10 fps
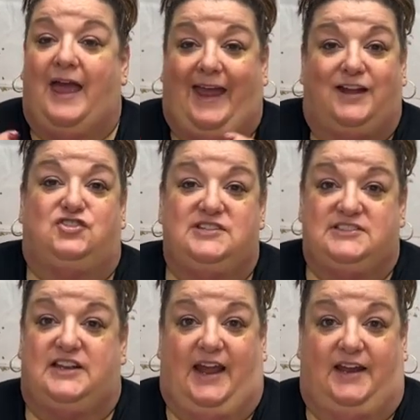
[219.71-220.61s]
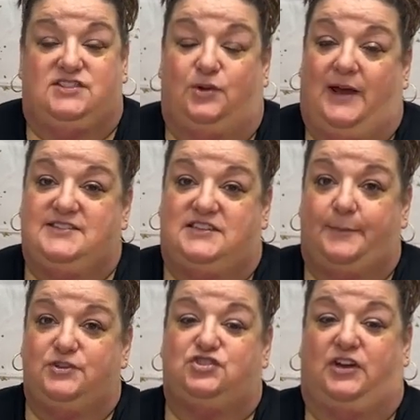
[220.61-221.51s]
and just today. So as
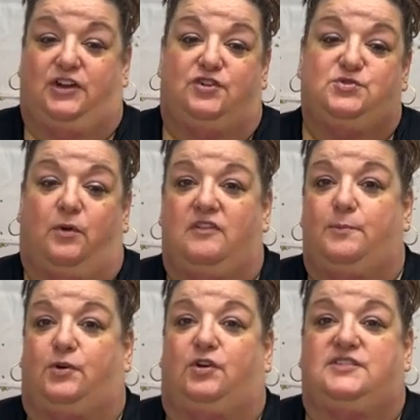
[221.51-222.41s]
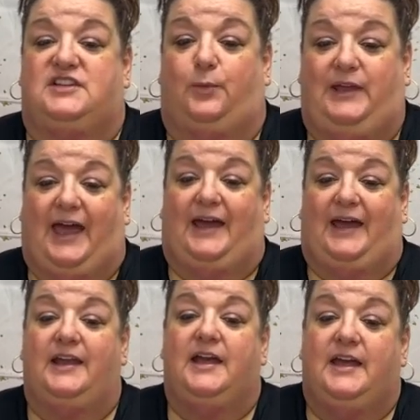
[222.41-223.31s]
demonstrators, one of the perks that we
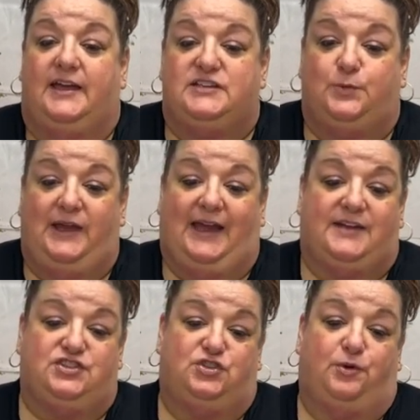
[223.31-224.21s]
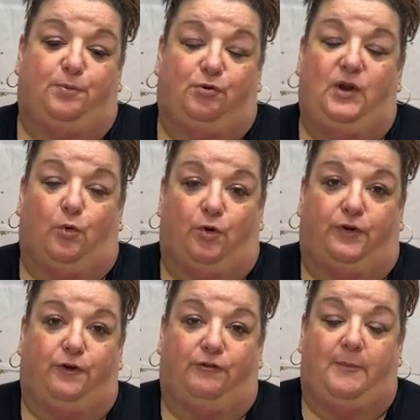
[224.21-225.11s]
get is we get to
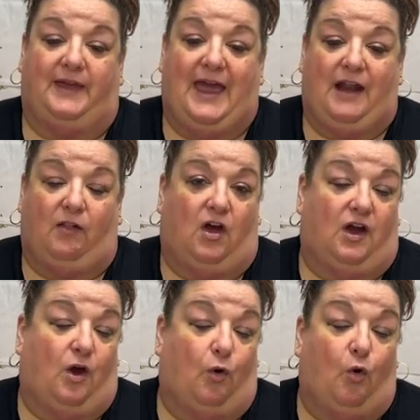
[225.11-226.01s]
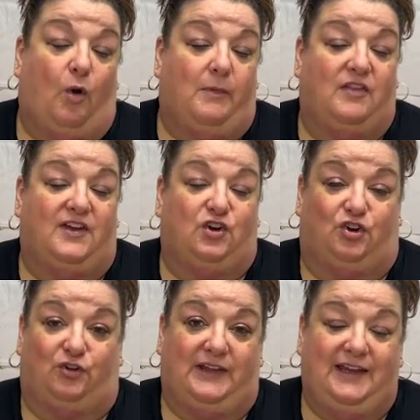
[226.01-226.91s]
pre-order from the catalog a whole month
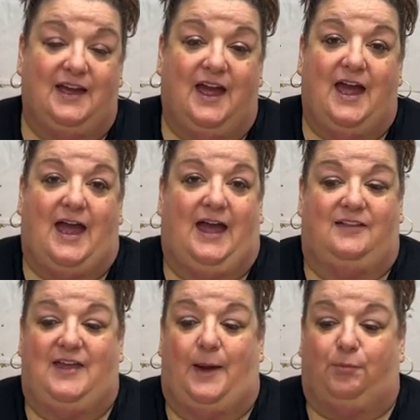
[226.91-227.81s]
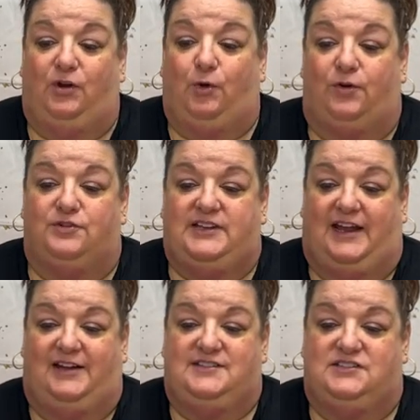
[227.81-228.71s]
early, and that pre-order
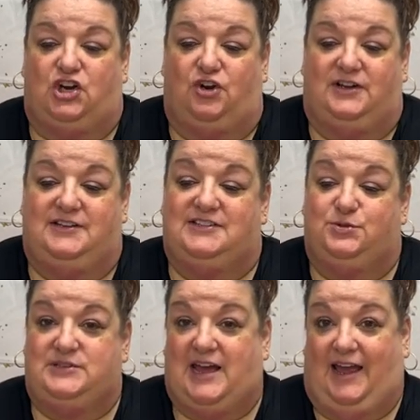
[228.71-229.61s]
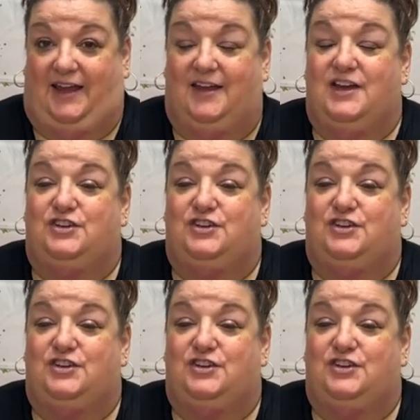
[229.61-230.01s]
day started today.